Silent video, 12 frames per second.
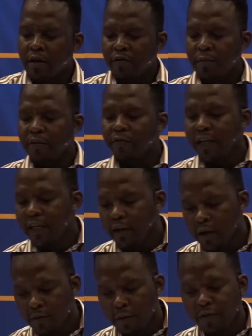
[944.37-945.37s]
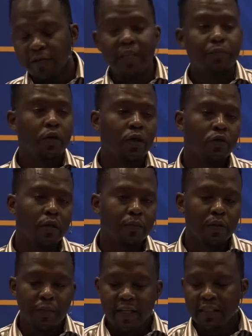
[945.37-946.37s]
from a fleet monitoring
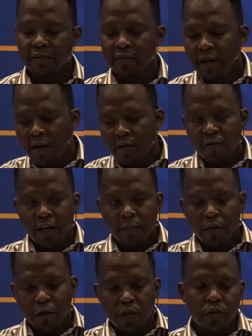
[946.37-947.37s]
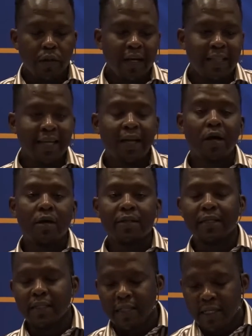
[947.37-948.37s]
perspective, freight monitoring, and then
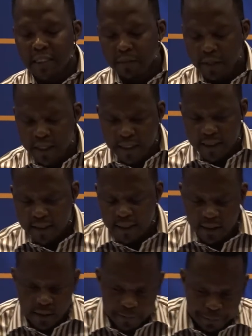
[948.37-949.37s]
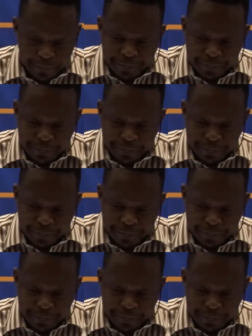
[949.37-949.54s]
lastly, data monetization.